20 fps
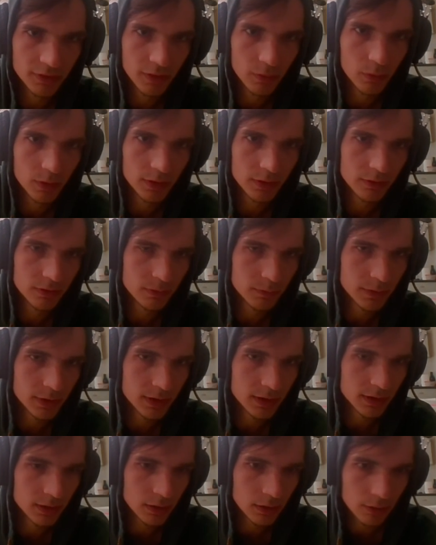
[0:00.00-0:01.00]
I wanted to make
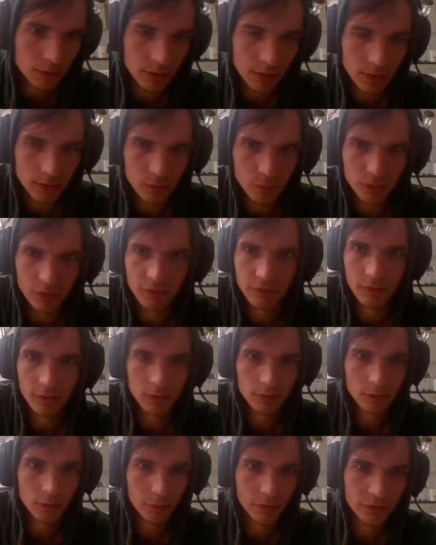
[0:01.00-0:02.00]
here and with
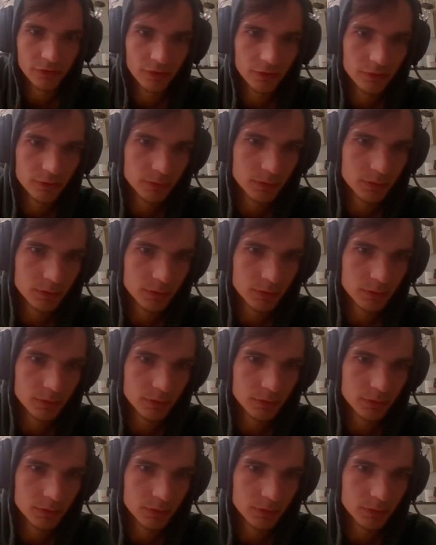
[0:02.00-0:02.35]
Volker Wessels,